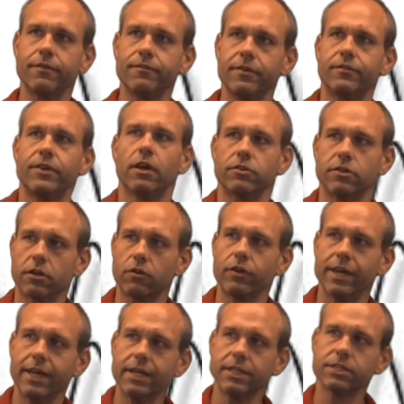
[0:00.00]
at 1500
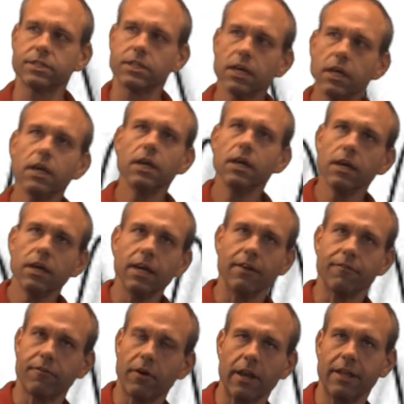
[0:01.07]
degrees
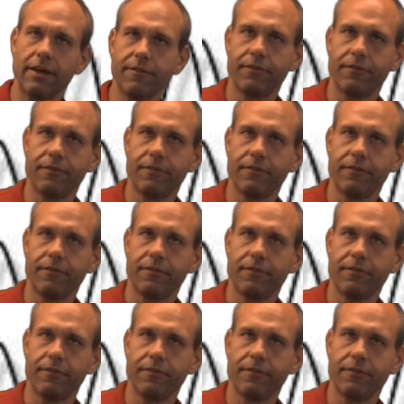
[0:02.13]
in front